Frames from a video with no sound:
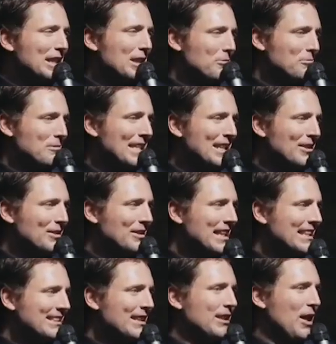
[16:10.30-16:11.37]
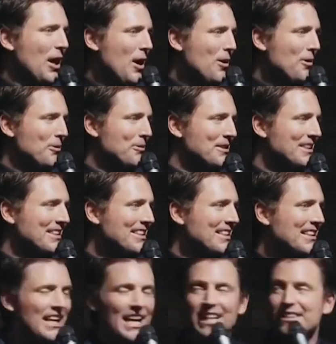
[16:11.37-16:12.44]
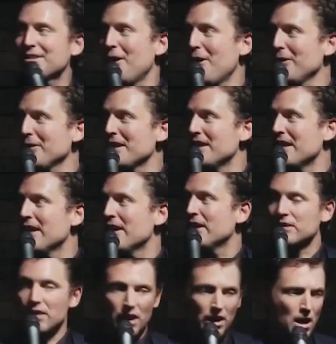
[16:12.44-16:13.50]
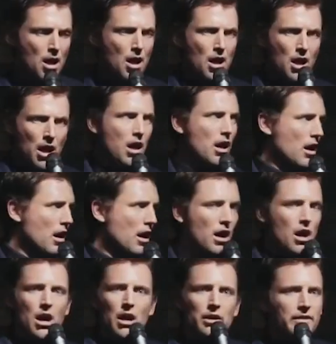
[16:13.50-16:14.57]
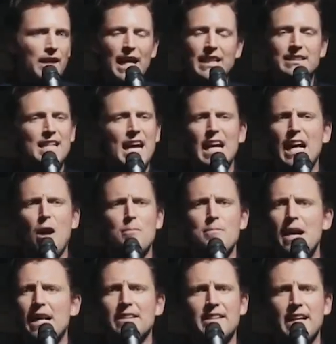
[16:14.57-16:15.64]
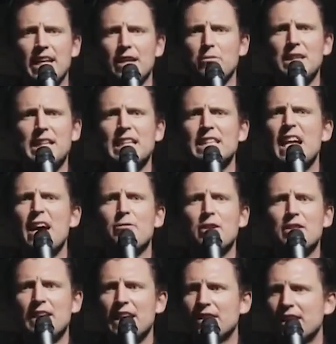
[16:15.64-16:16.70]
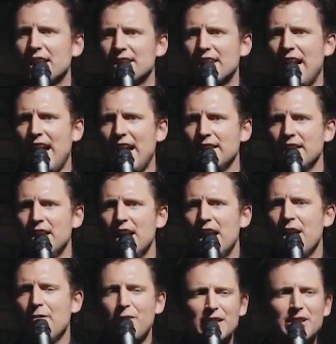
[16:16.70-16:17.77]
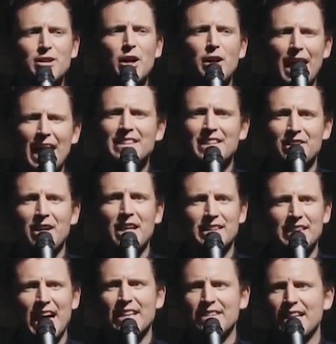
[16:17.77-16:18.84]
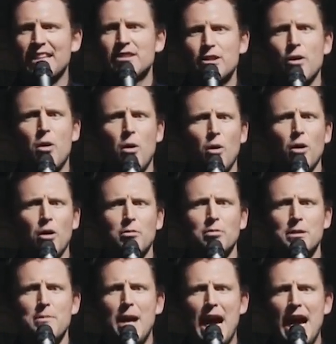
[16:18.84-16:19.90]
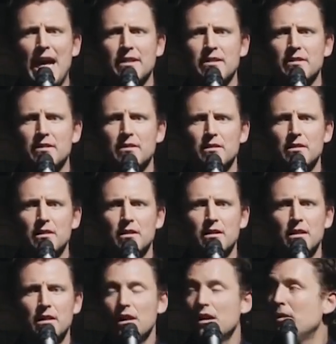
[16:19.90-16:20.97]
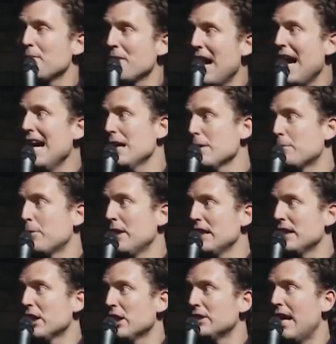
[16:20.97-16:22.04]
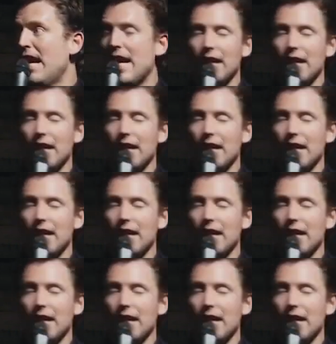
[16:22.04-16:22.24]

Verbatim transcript: a riddle. It's a code. It's cold in here. It's like, that's not how men think. We can never think like that. If we start acting like that, things go horribly bad. I had a pretty good day.